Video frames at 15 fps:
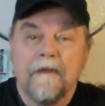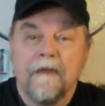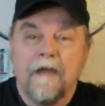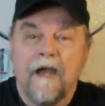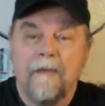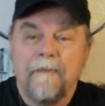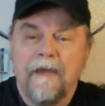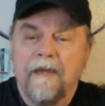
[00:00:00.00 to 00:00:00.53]

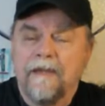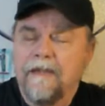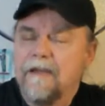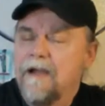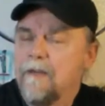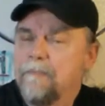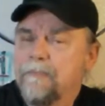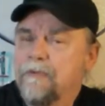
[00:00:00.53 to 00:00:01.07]
I mean, I
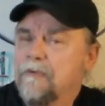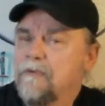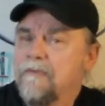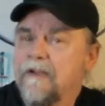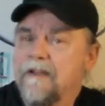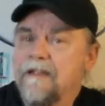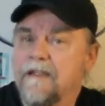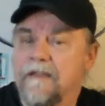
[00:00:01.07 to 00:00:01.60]
cannot prove
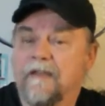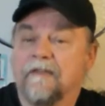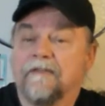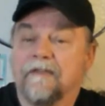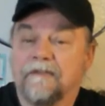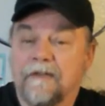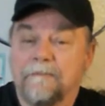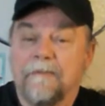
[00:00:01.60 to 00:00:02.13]
any of this,
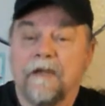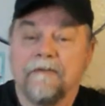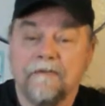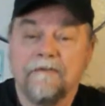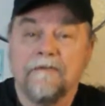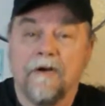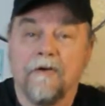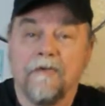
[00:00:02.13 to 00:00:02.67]
except I
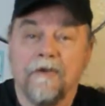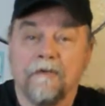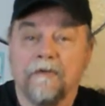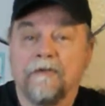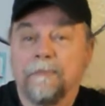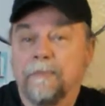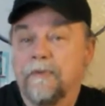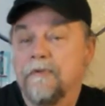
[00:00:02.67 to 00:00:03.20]
do know there
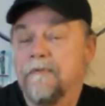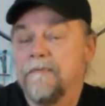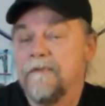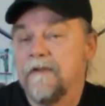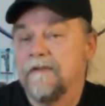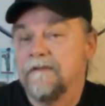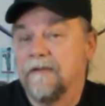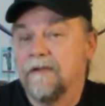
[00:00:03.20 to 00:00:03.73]
is proof
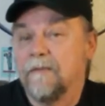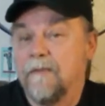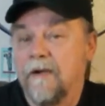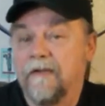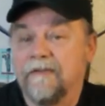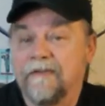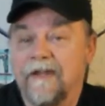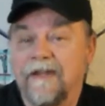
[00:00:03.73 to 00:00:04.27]
that there
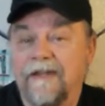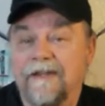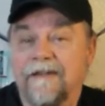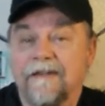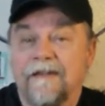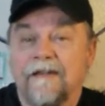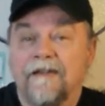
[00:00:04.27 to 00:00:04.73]
was a